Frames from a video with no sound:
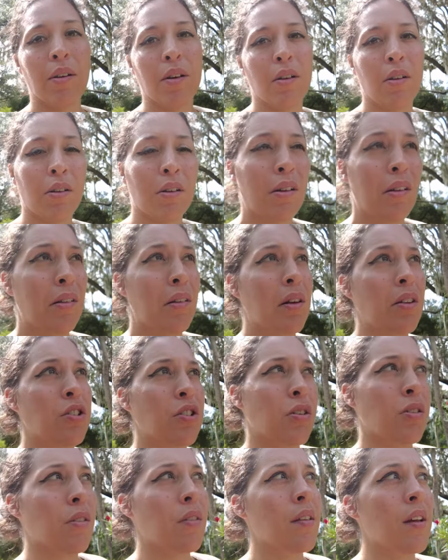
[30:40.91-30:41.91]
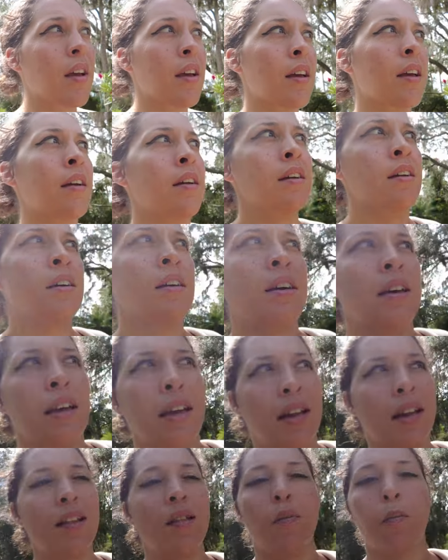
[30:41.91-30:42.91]
and an archaeological site.
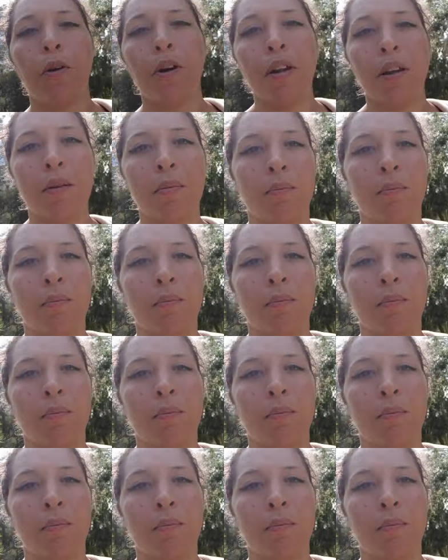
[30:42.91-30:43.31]
And it's pretty